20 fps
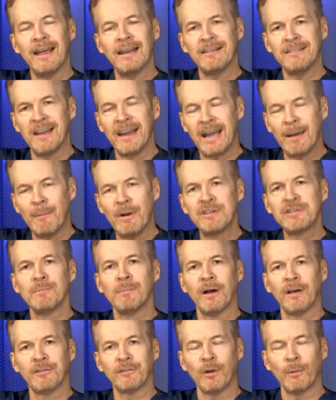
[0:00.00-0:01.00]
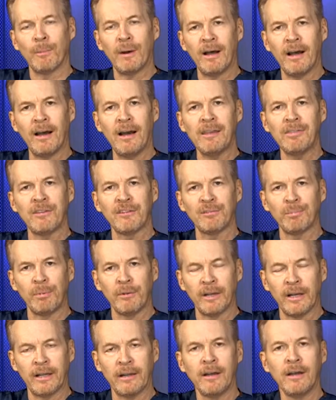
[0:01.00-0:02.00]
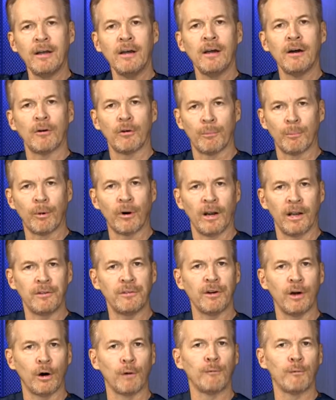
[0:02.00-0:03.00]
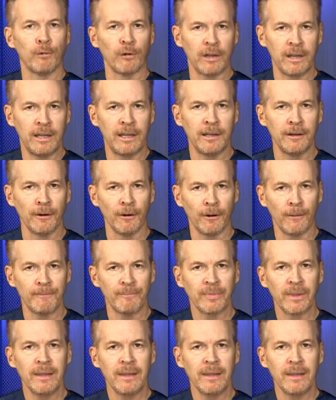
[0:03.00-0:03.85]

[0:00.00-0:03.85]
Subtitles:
damaged muscle behind the splint or brace hopefully heal.